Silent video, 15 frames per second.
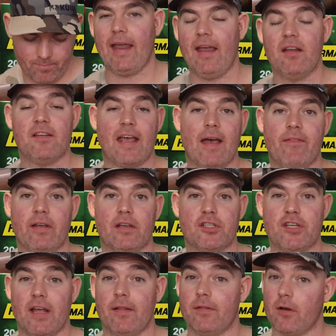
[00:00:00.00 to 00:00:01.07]
and having
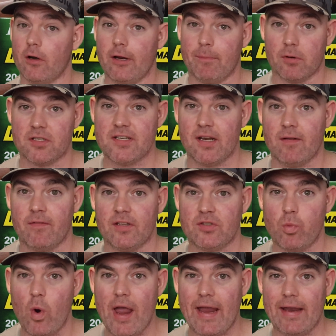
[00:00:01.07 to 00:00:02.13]
shed 30% of
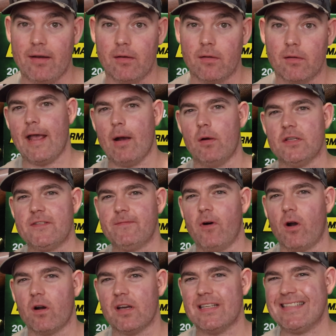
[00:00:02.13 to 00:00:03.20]
its weight. Now, as
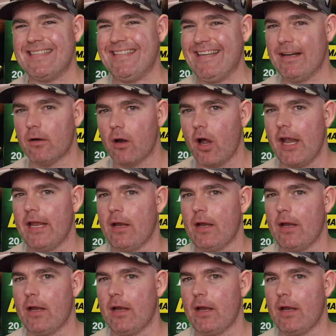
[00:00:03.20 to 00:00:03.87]
far as deer